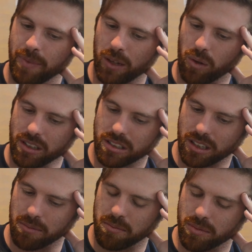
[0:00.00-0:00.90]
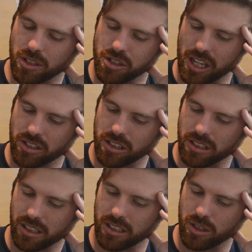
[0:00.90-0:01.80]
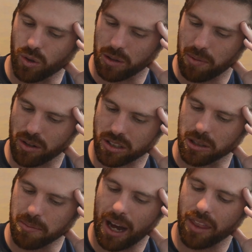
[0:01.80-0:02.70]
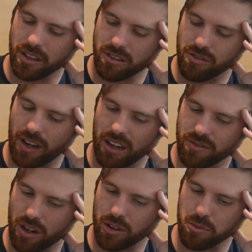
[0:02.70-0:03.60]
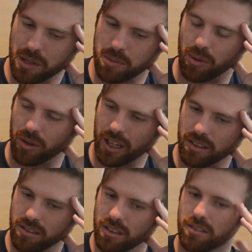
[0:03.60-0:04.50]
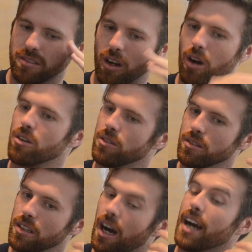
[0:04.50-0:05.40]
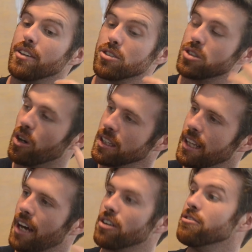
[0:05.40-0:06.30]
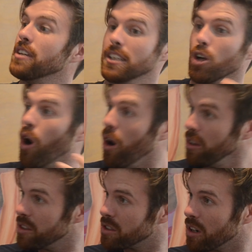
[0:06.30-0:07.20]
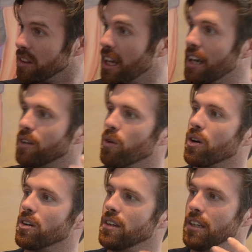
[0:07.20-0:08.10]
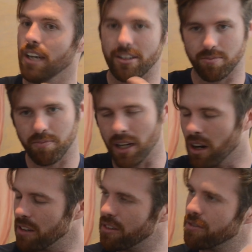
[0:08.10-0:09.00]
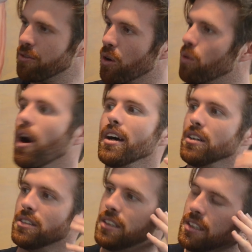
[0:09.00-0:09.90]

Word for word: what are some suggestions in your personal path that you found for other people that are either starting that or feeling called to start that or have been on it for a while?